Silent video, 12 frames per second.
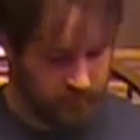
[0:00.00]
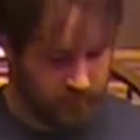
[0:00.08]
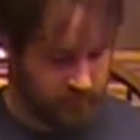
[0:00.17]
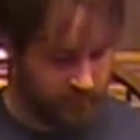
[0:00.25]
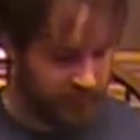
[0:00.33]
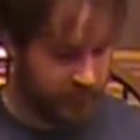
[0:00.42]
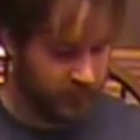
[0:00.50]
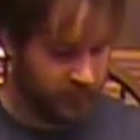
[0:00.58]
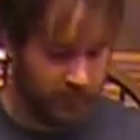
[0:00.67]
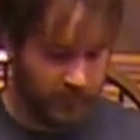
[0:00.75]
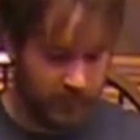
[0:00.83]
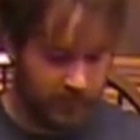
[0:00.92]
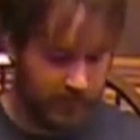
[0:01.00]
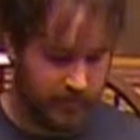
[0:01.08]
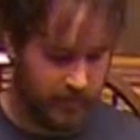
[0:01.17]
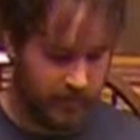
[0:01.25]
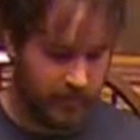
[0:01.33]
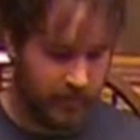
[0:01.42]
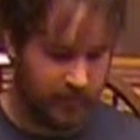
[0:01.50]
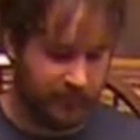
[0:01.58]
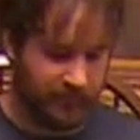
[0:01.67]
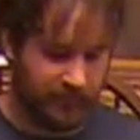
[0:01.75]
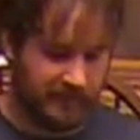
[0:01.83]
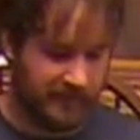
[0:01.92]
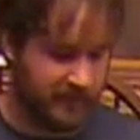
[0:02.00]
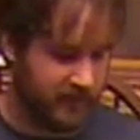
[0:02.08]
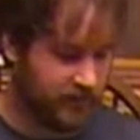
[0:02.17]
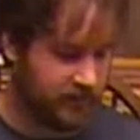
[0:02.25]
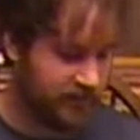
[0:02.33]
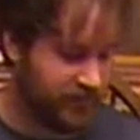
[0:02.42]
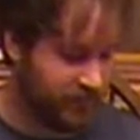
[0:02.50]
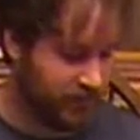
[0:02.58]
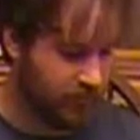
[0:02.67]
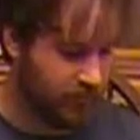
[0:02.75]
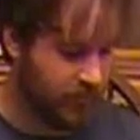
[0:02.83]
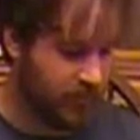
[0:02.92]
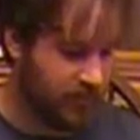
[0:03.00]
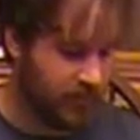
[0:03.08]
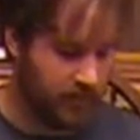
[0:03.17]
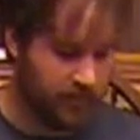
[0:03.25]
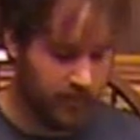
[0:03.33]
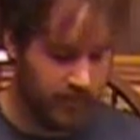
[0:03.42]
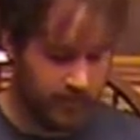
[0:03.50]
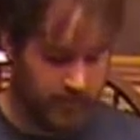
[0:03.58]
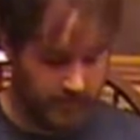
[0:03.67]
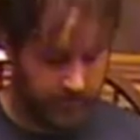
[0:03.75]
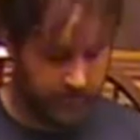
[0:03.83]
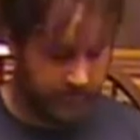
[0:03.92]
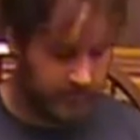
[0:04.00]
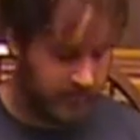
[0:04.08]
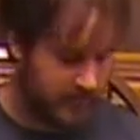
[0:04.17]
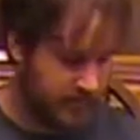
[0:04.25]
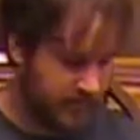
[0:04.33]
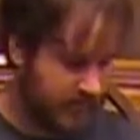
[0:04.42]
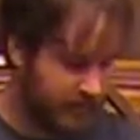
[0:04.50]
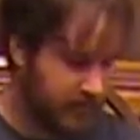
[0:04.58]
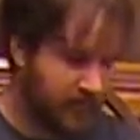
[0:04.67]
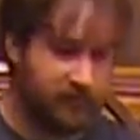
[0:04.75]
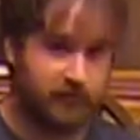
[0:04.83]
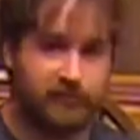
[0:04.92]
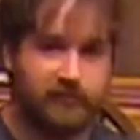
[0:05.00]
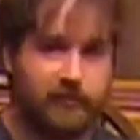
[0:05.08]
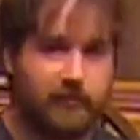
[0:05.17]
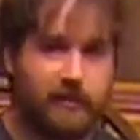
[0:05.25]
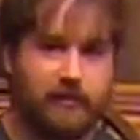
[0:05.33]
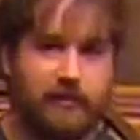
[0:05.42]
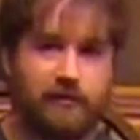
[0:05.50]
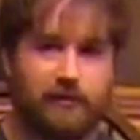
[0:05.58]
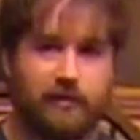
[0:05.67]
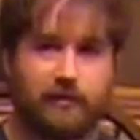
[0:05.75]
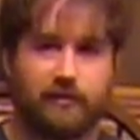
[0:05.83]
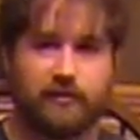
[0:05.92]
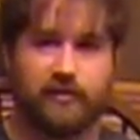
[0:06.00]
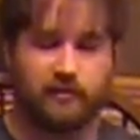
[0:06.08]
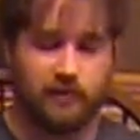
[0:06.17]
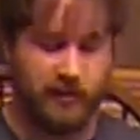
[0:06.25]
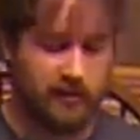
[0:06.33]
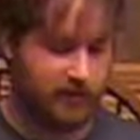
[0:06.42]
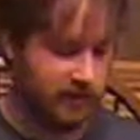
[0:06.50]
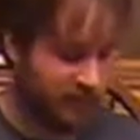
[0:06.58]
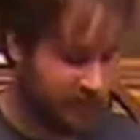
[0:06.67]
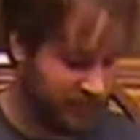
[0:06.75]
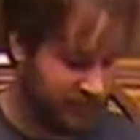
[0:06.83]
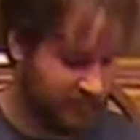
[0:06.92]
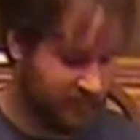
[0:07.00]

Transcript: And so I was expecting just the gripper, and they also sent me this little Ziploc full of